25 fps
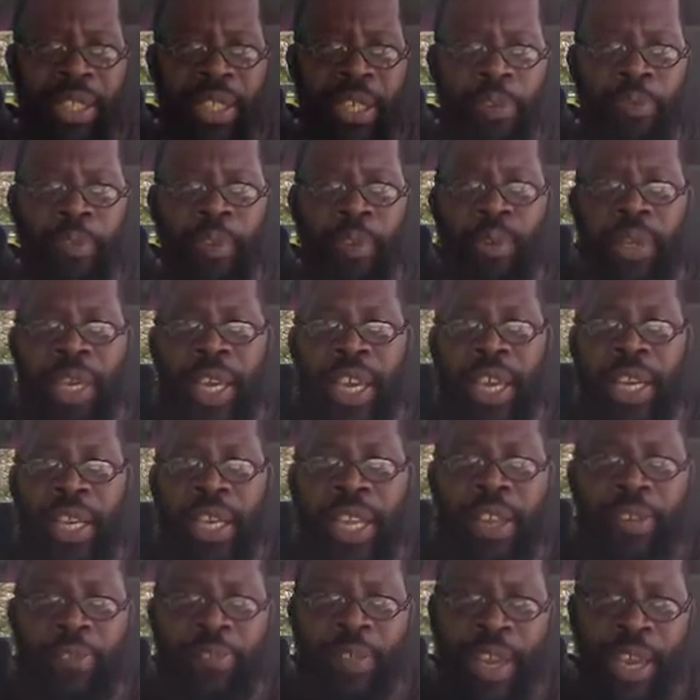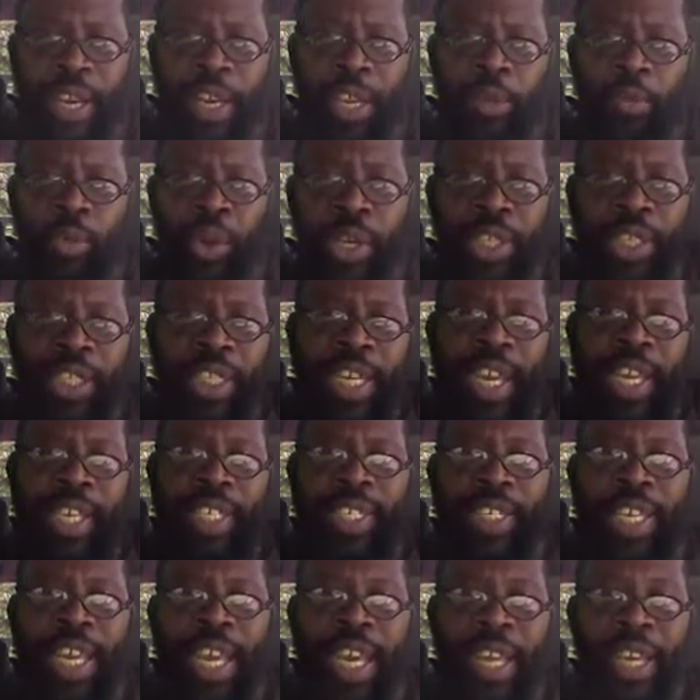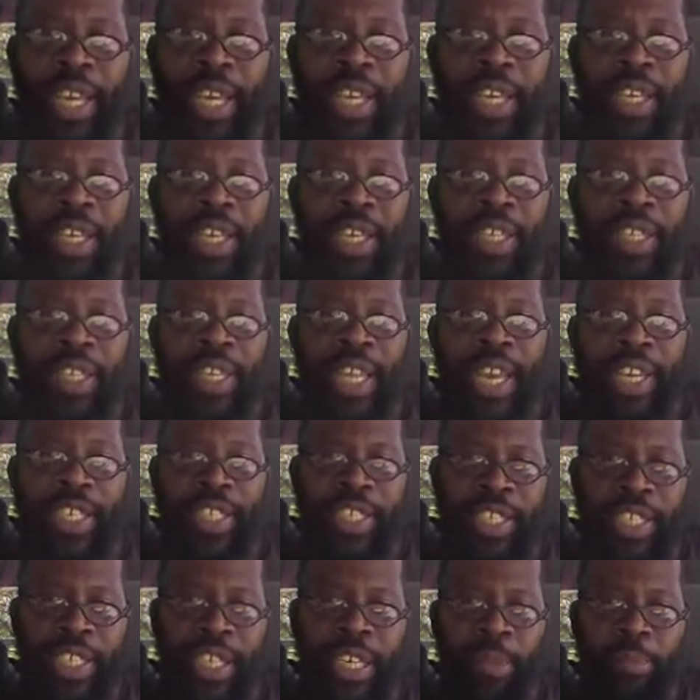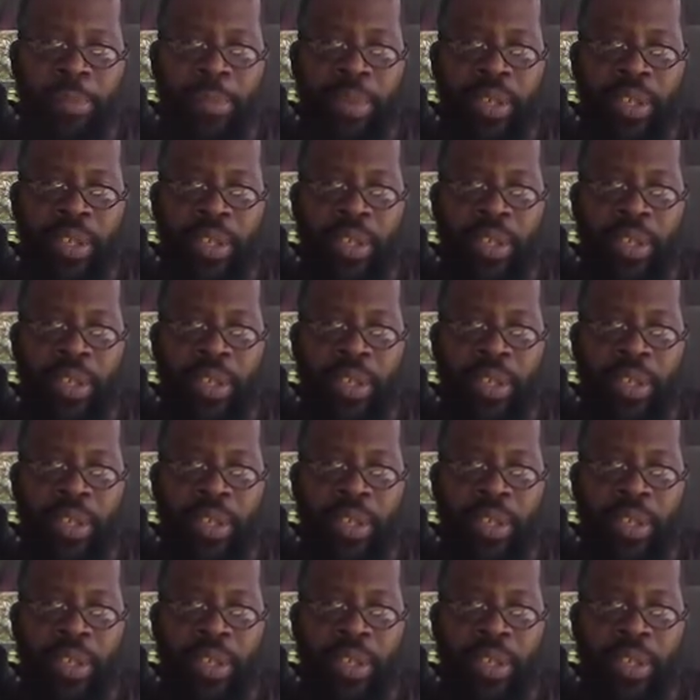And if you and if anyone takes that that chip,